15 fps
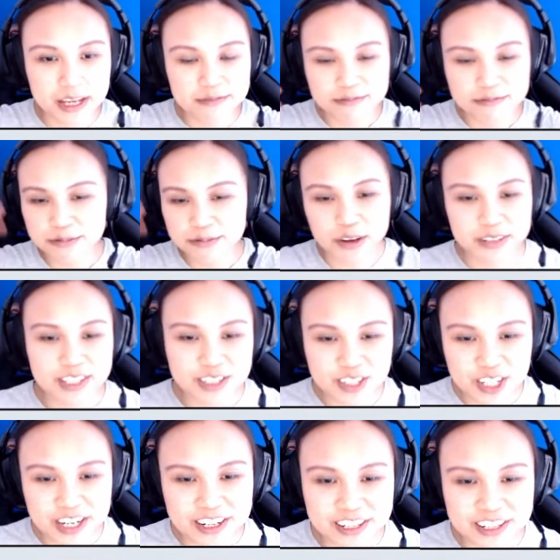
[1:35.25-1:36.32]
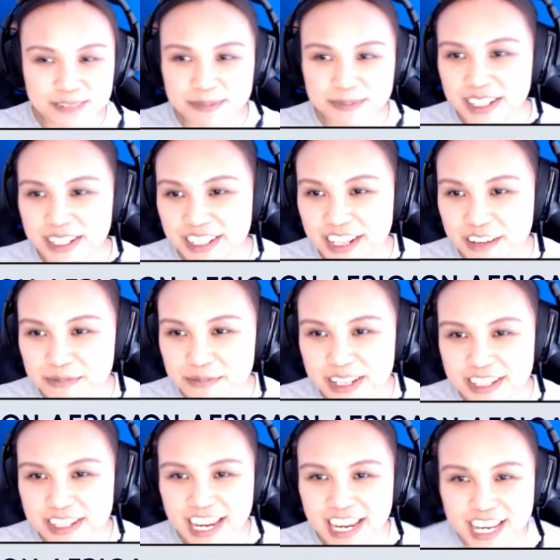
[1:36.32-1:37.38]
well, this year has been a
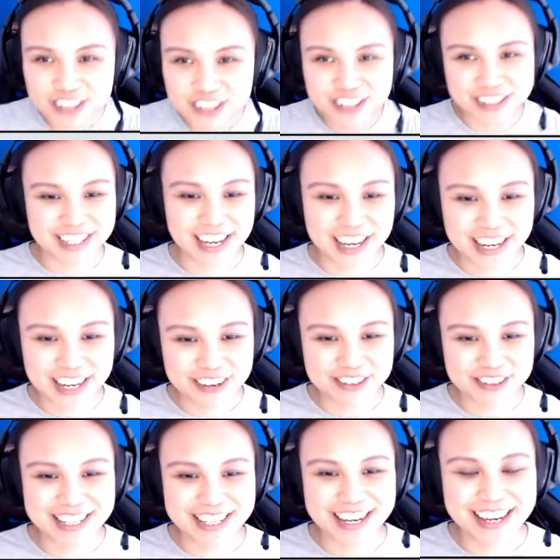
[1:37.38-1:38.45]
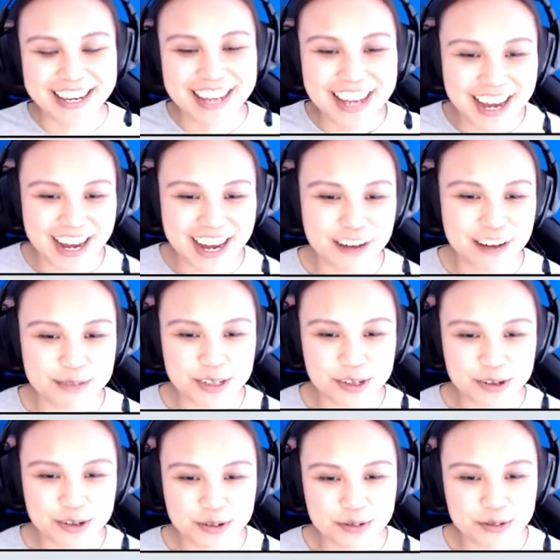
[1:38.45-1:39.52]
bit interesting, I would say.
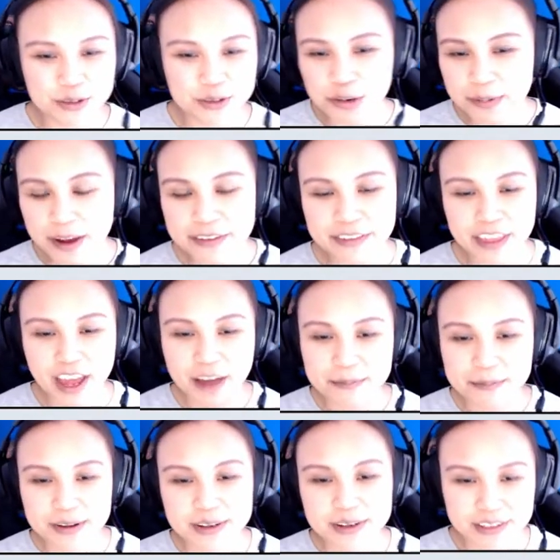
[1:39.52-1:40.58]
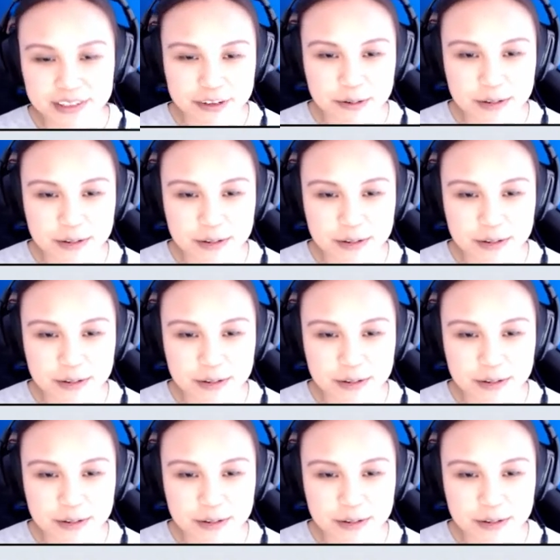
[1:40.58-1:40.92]
So EuroPython happened a few weeks